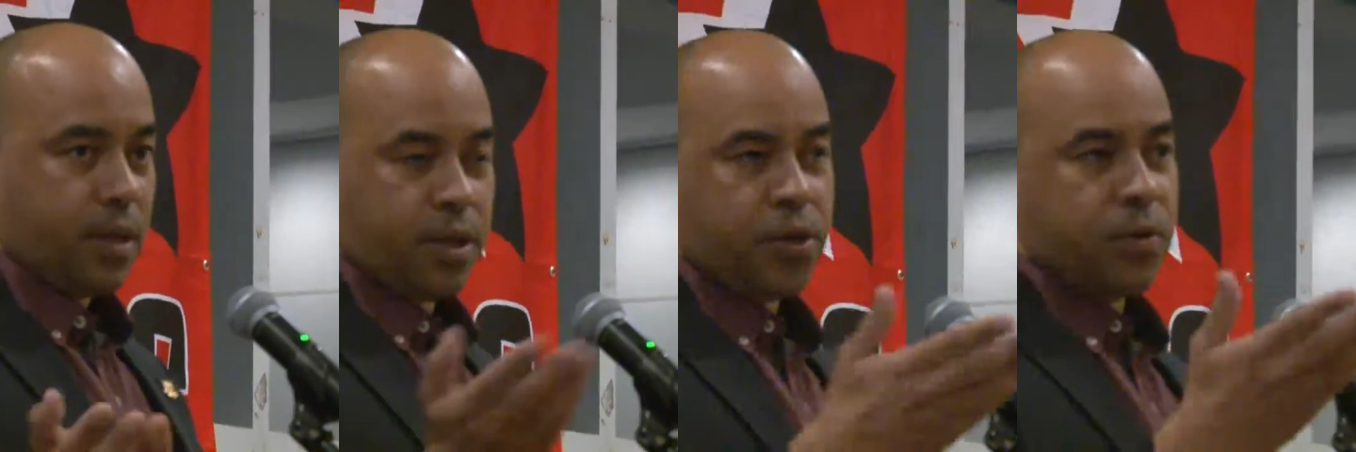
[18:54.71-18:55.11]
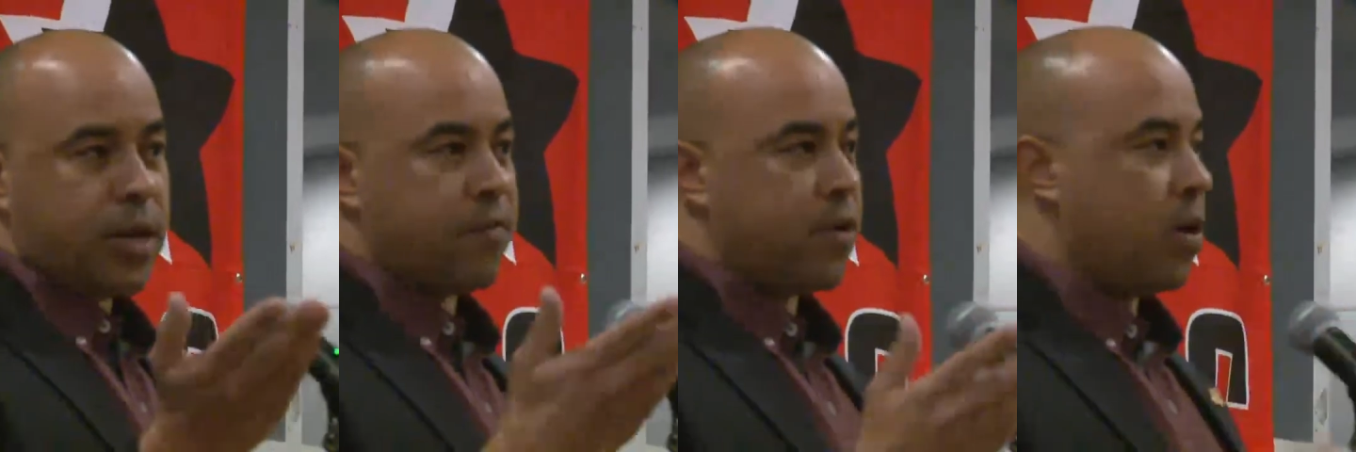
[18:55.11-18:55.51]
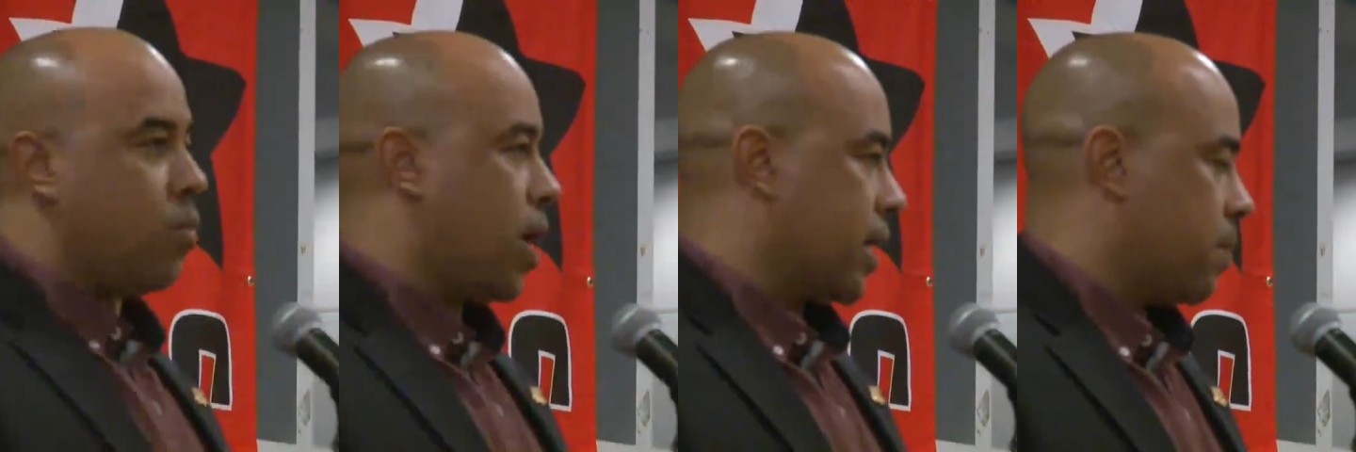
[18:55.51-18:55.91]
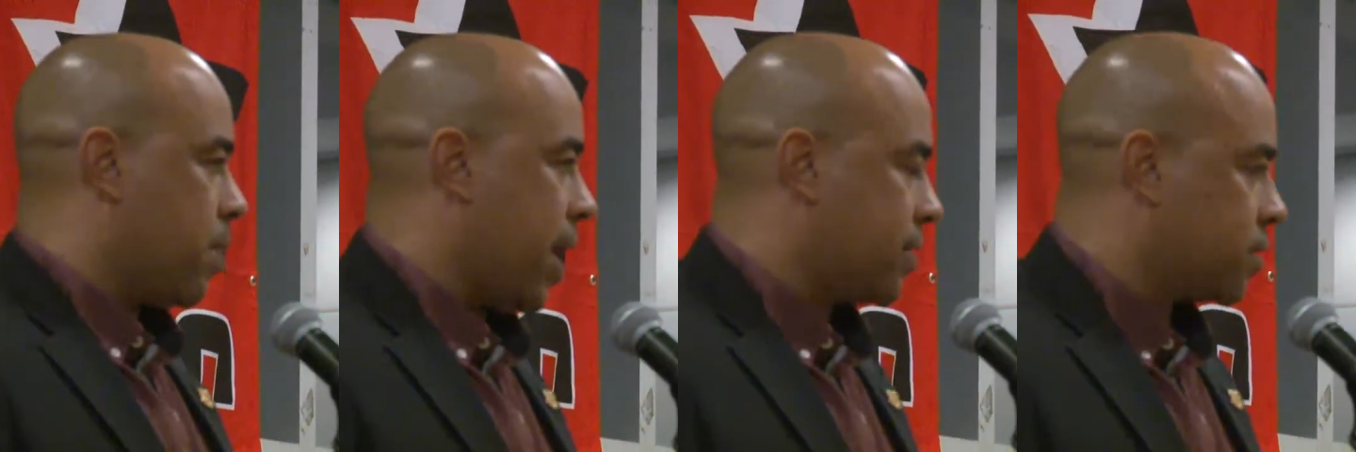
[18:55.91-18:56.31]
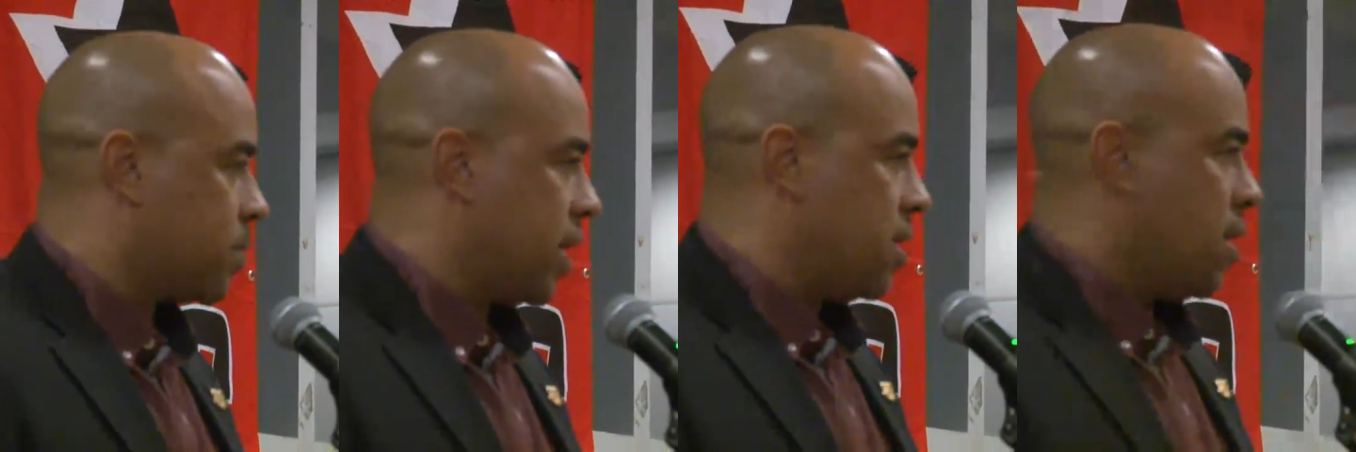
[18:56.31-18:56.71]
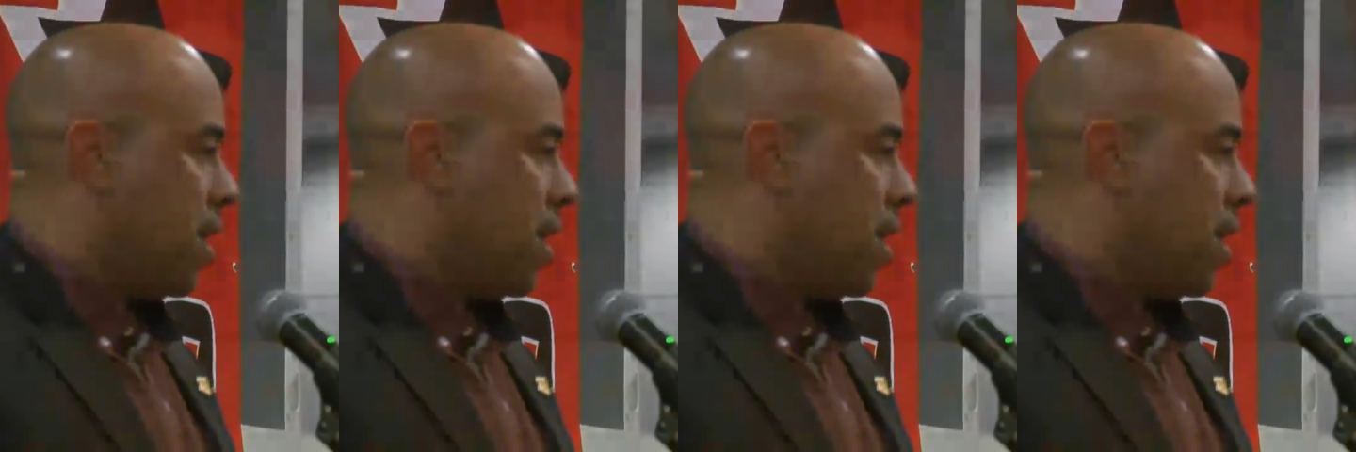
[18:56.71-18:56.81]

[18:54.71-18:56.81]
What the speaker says: You would never know walking past me.